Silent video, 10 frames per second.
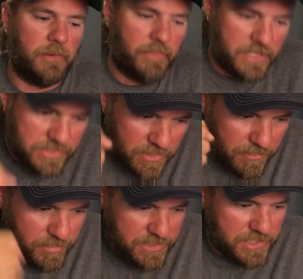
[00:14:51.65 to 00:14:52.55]
He bends over, he
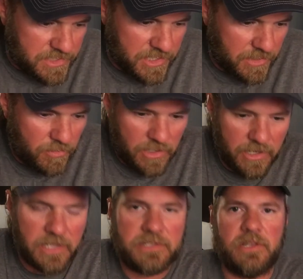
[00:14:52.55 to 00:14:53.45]
puts this thing in the water.
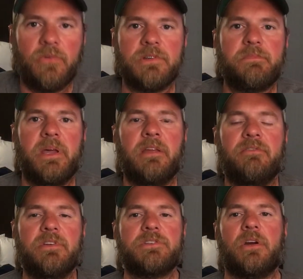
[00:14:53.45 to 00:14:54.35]
You can see where his bedding
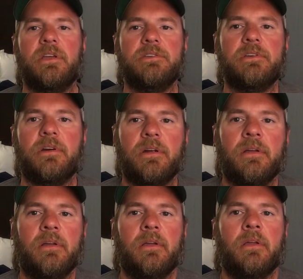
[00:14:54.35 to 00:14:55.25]
fish are easier.
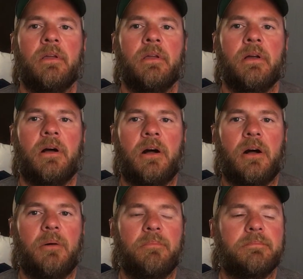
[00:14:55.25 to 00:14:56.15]

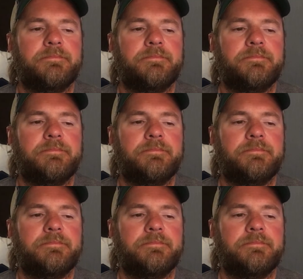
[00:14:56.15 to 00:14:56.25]
Um,